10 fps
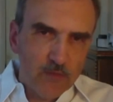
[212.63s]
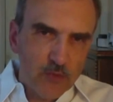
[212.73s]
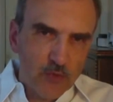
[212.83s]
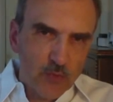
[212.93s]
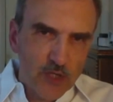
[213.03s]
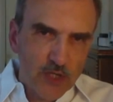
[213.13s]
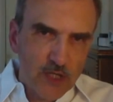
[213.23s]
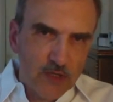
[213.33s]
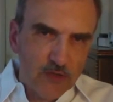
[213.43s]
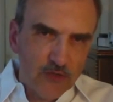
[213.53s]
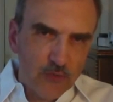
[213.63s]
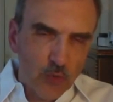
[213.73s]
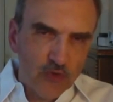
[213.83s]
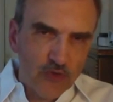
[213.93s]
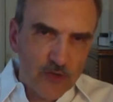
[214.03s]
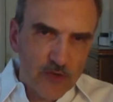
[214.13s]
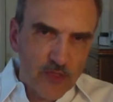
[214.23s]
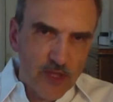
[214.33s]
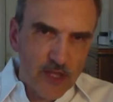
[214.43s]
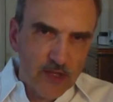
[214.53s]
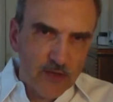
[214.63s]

do the reading and just wasn't their thing.